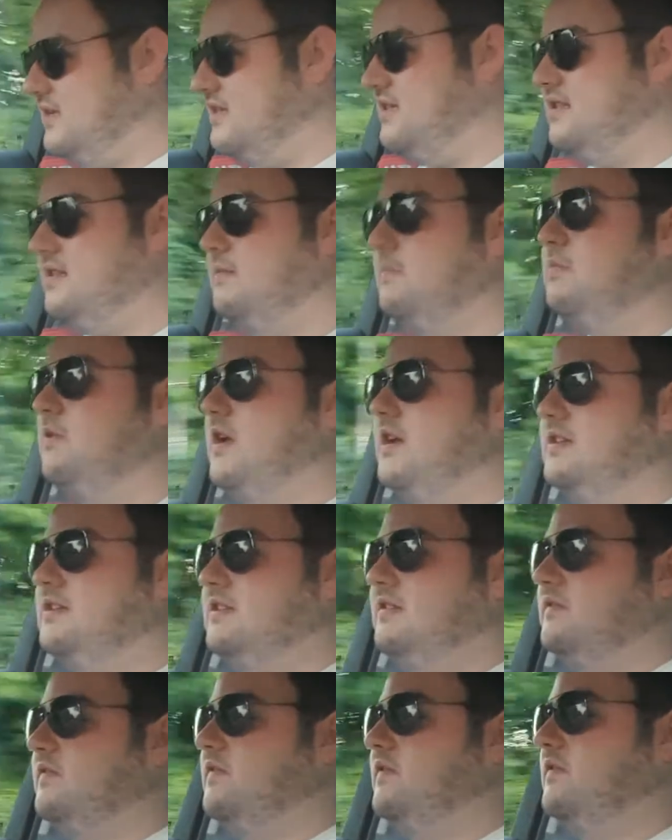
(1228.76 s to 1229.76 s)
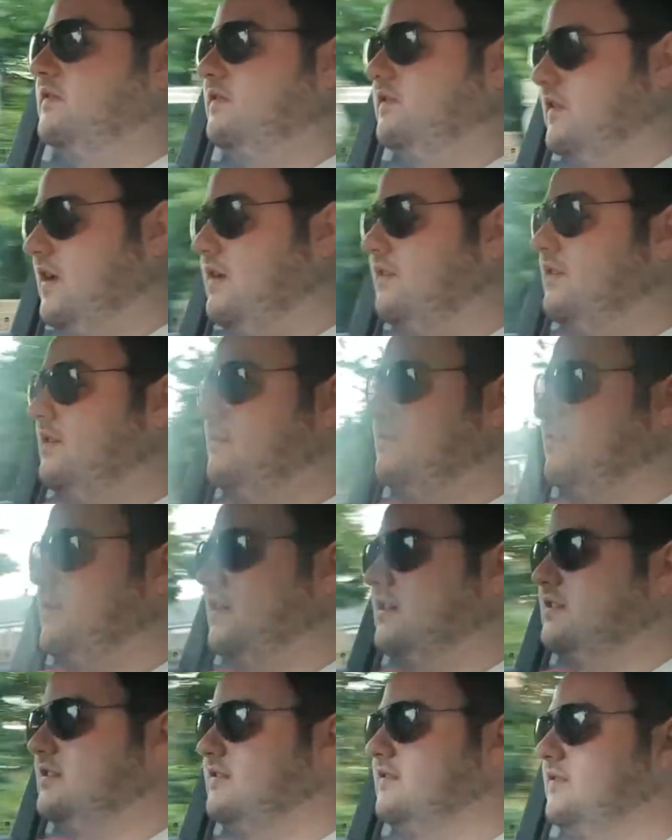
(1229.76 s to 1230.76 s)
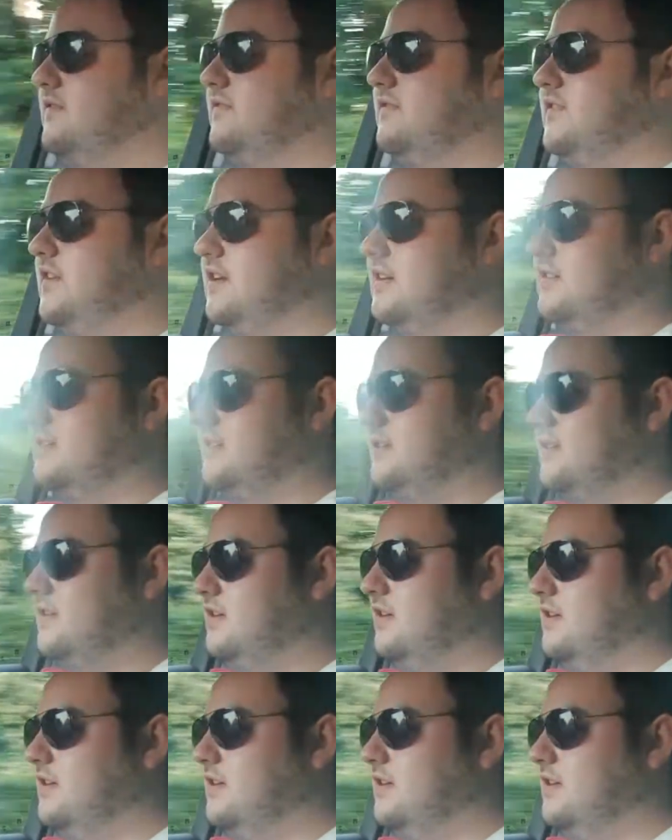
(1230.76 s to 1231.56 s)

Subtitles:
is impressive. Very impressive, in fact.